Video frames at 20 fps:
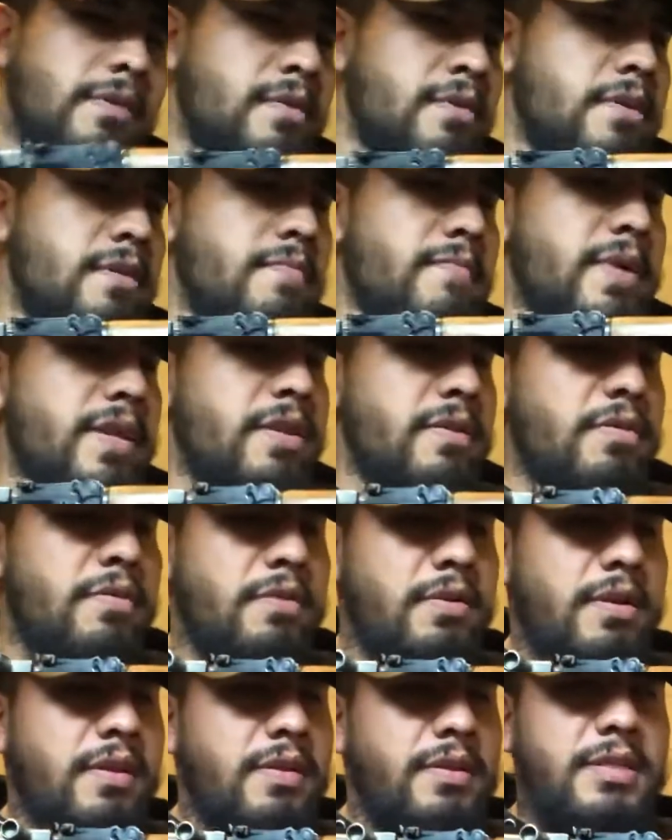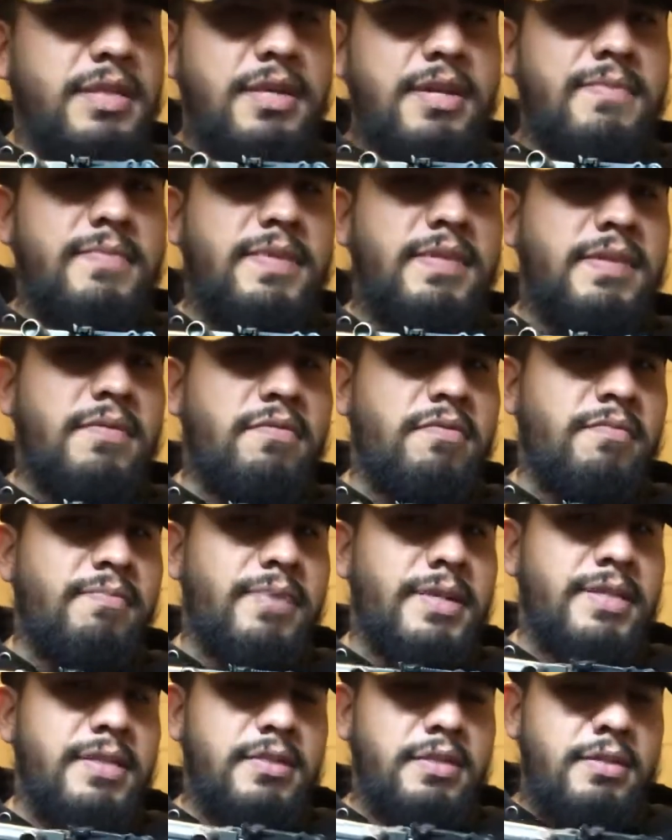Um, I know a lot of the times they would
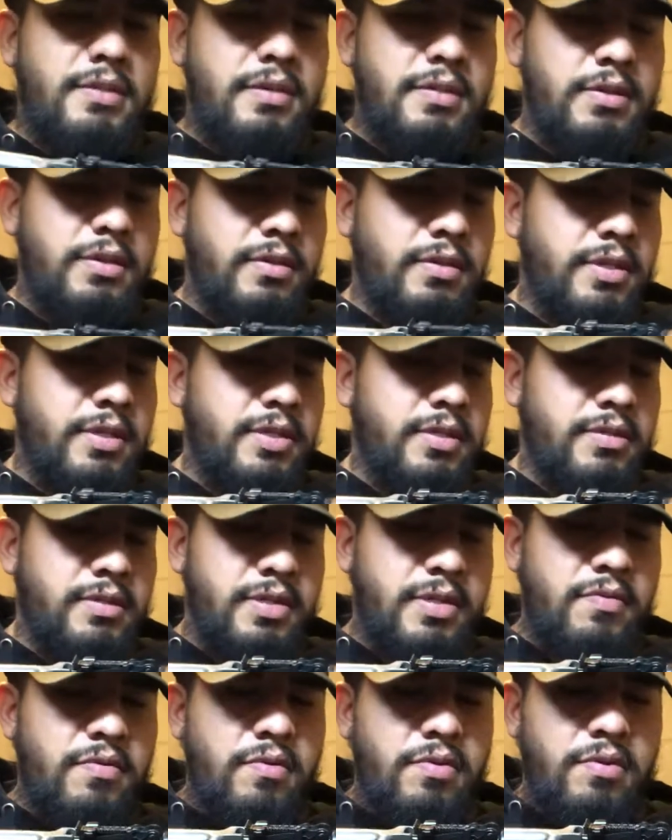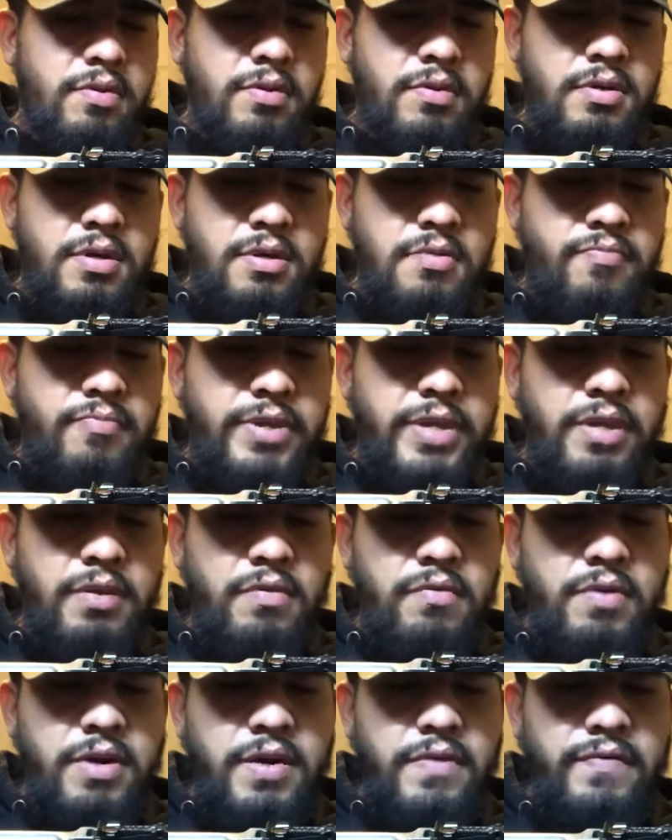replace the stocks on these because they would uh, break or
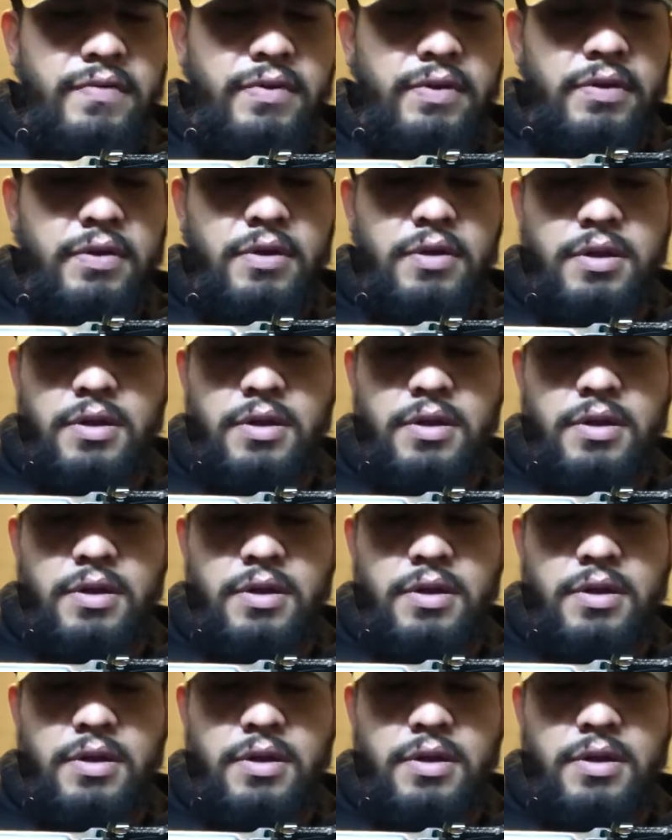whatever.